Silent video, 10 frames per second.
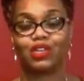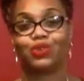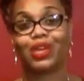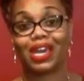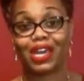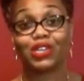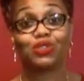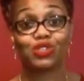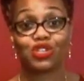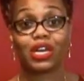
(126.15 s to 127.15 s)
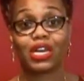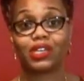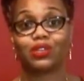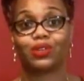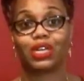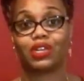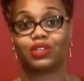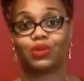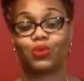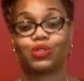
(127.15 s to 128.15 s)
You can use your egg during
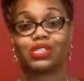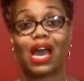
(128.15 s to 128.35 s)
intercourse.